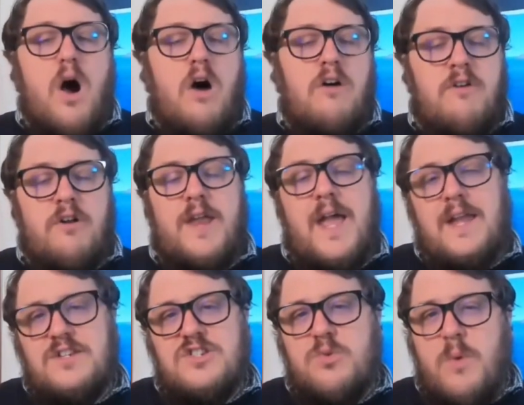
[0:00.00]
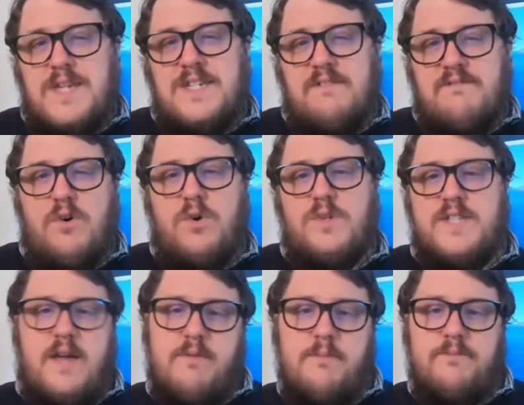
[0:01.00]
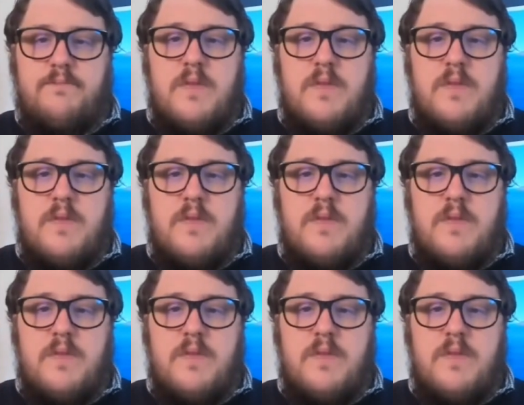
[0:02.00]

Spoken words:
are on hand 24/7.